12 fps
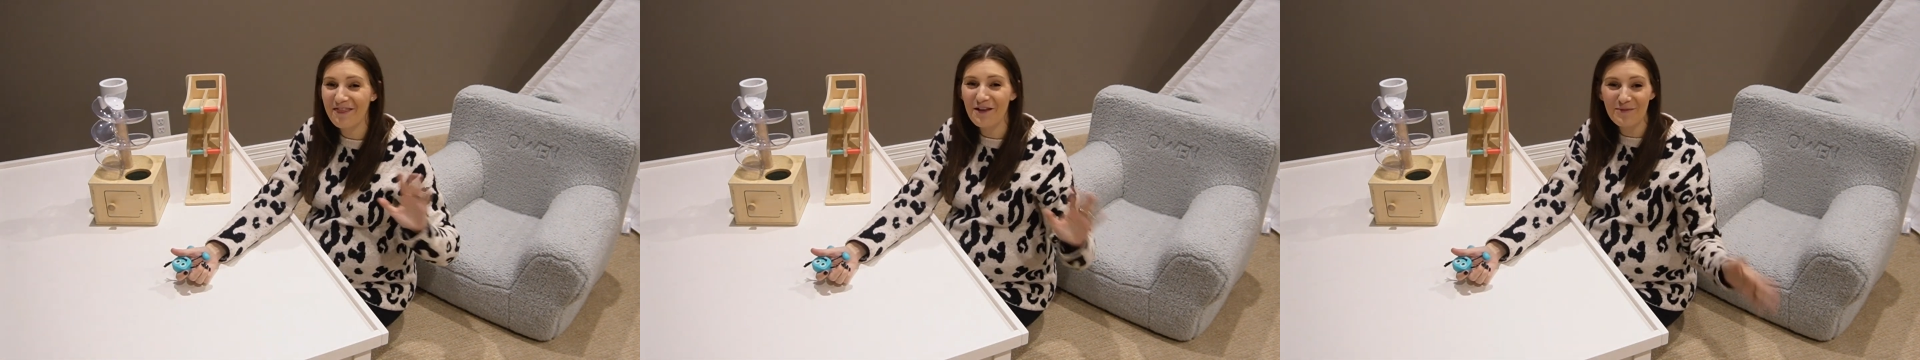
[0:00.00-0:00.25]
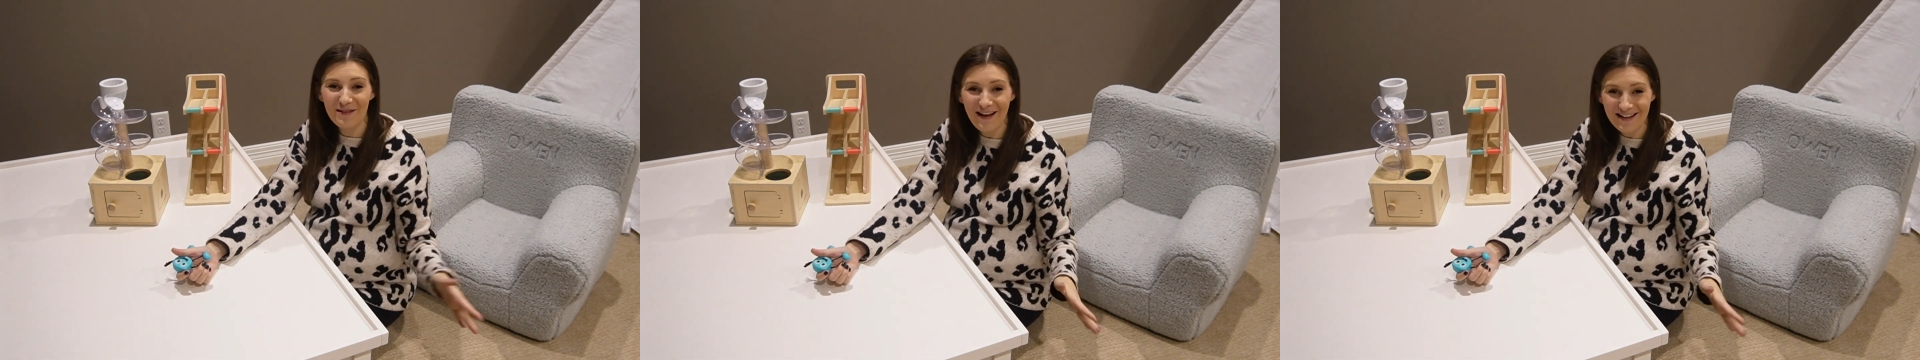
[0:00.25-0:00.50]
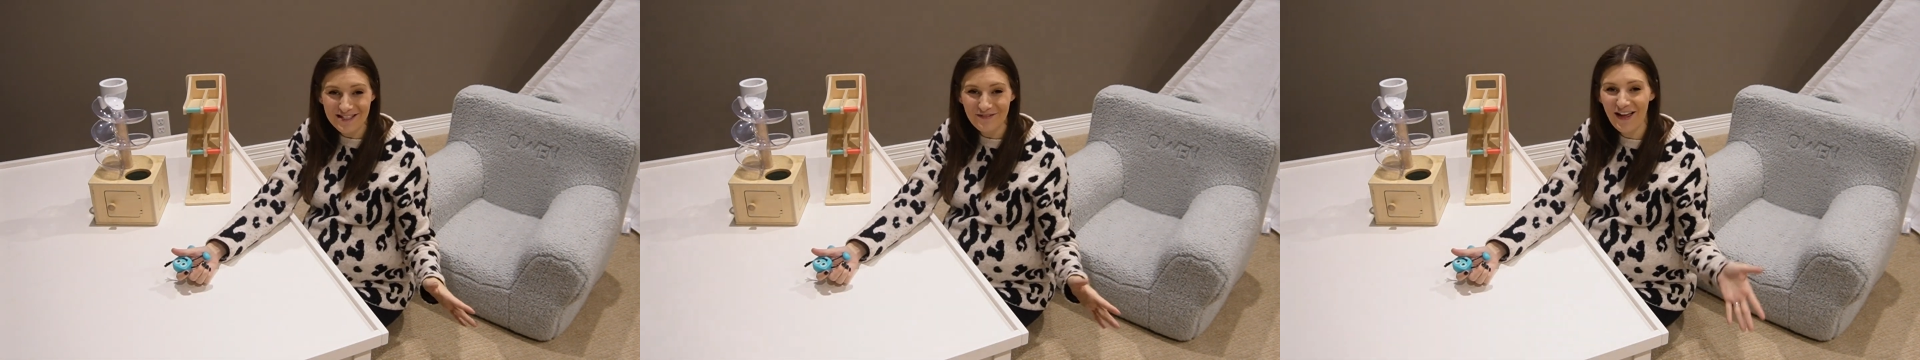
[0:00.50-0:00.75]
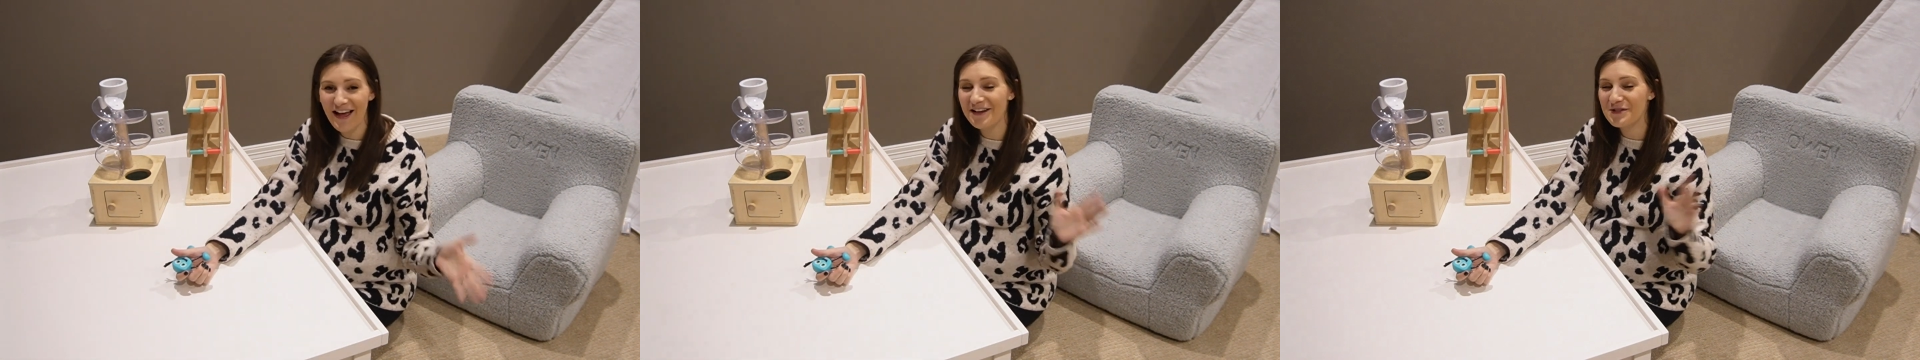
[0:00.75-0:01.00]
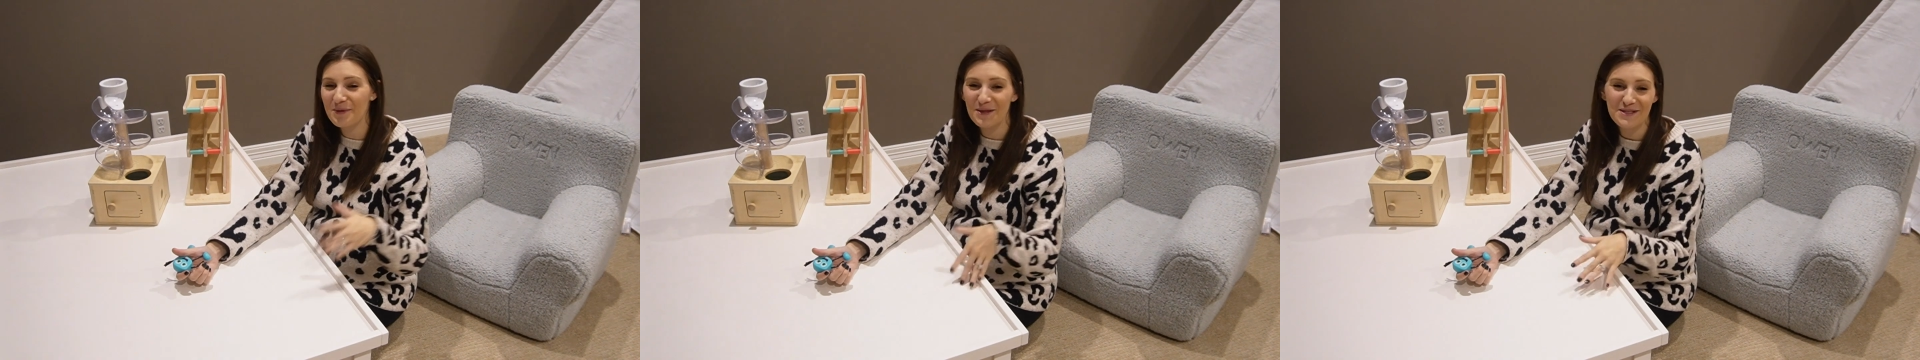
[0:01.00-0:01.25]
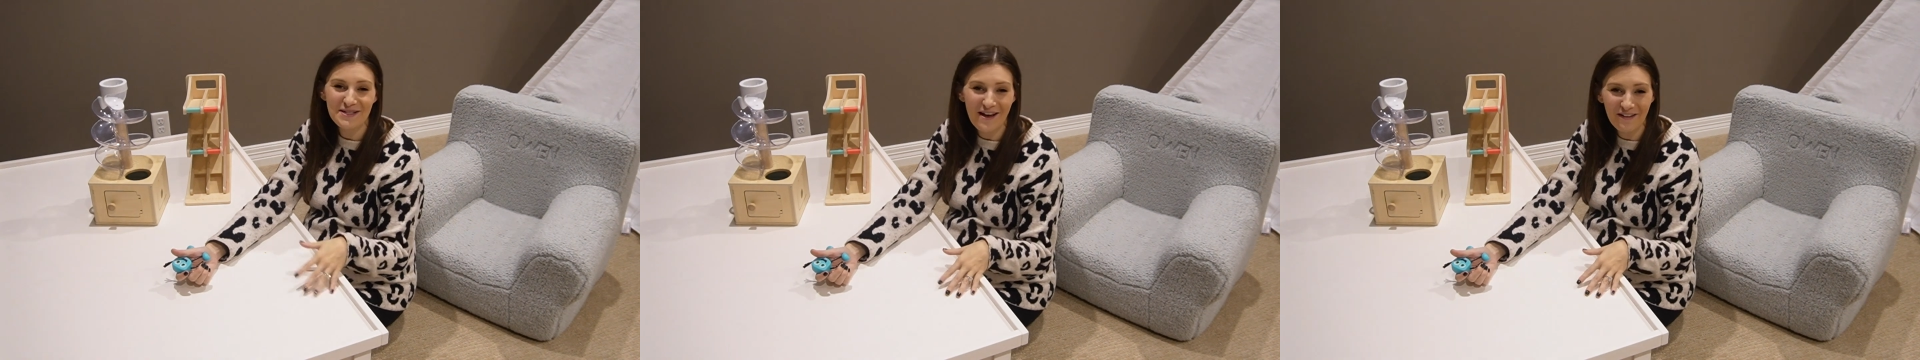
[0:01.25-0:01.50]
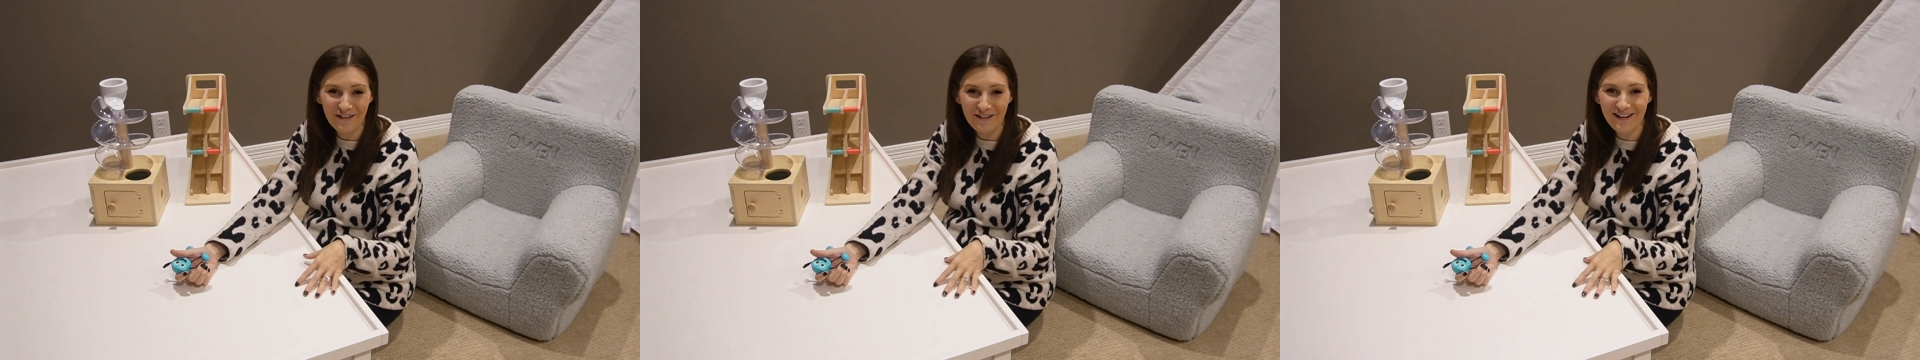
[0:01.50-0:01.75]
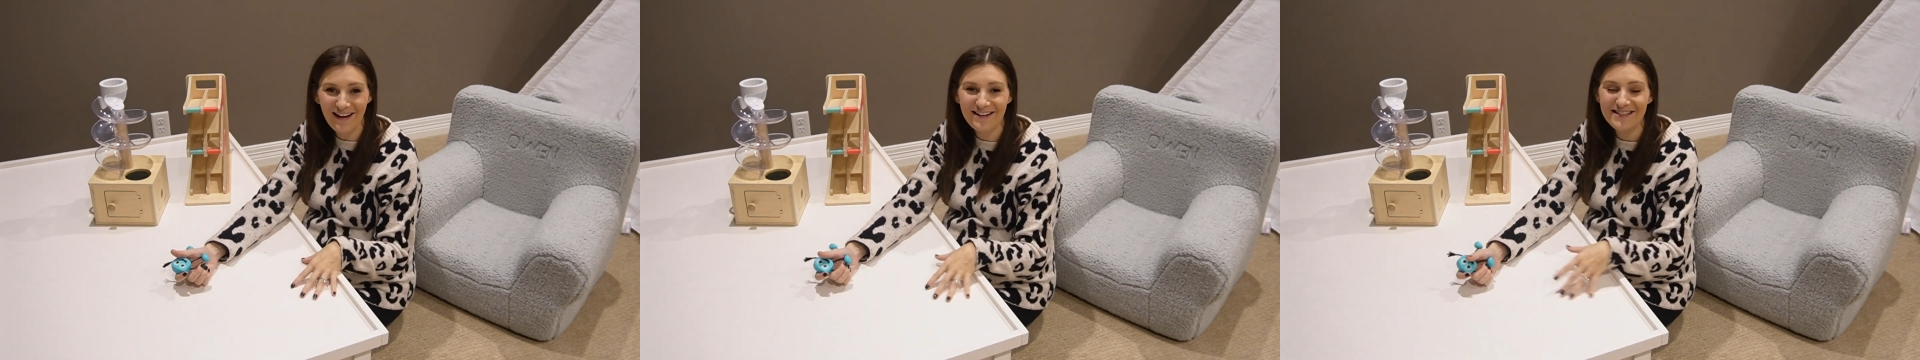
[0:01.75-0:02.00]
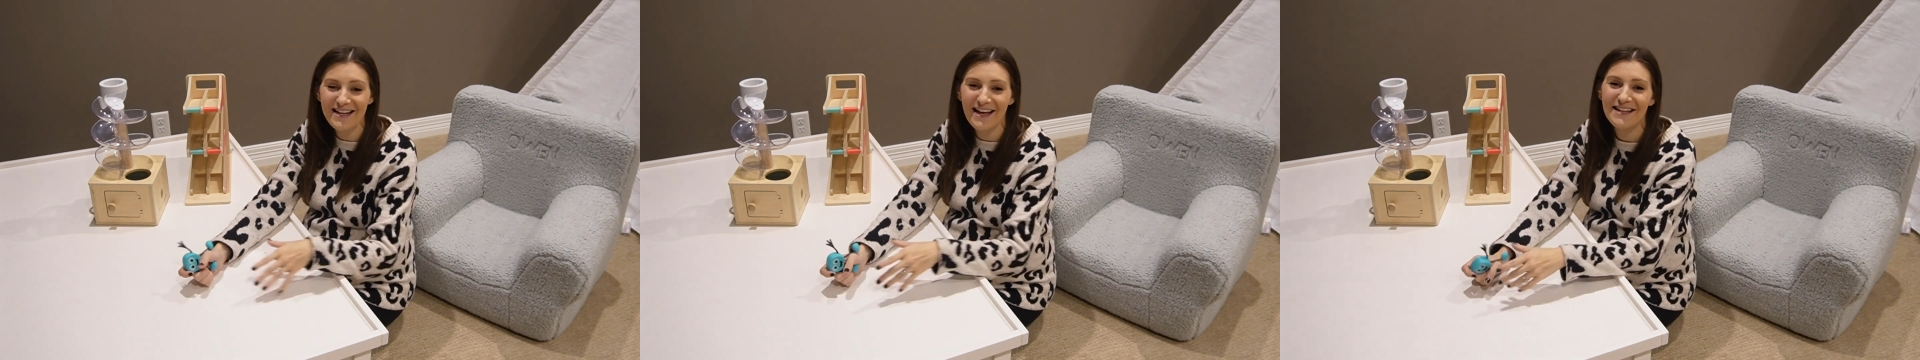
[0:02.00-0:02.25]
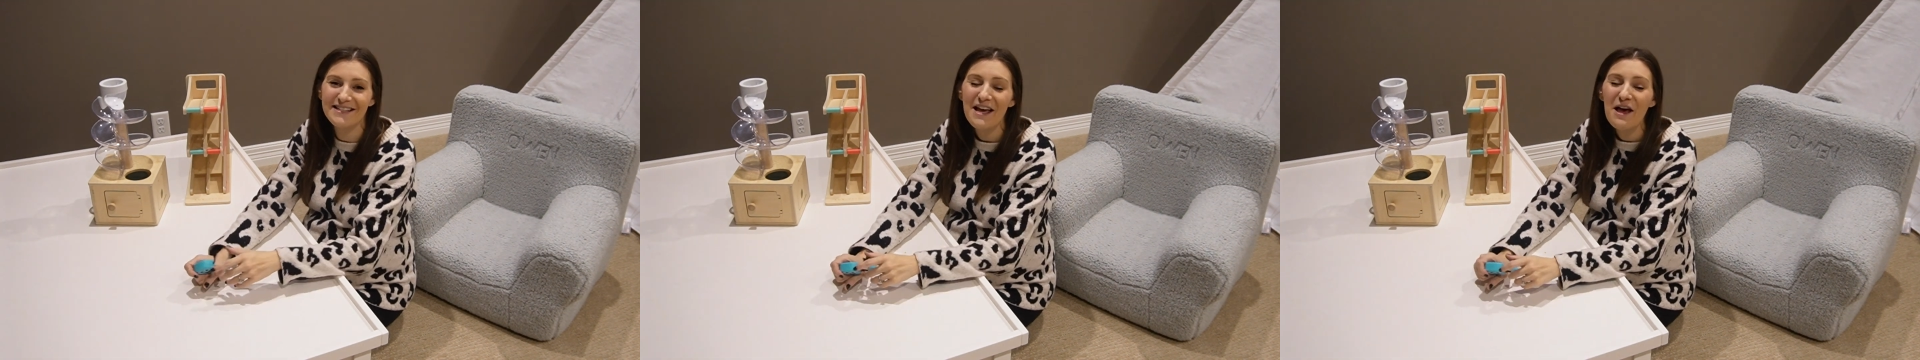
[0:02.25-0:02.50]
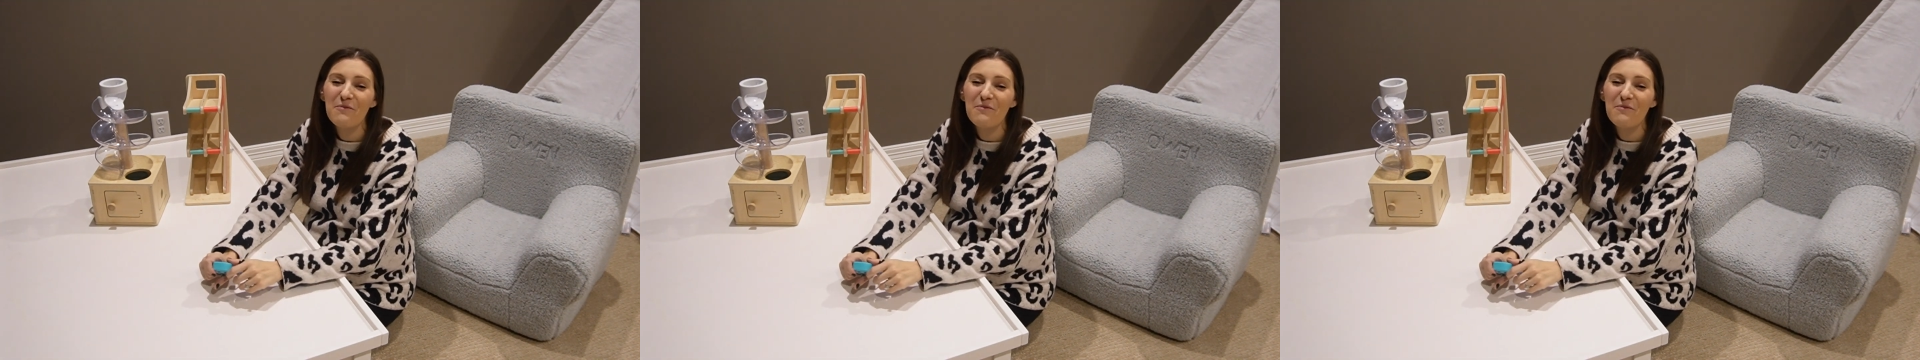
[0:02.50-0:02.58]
there'll be lots of that, as well as toddler content.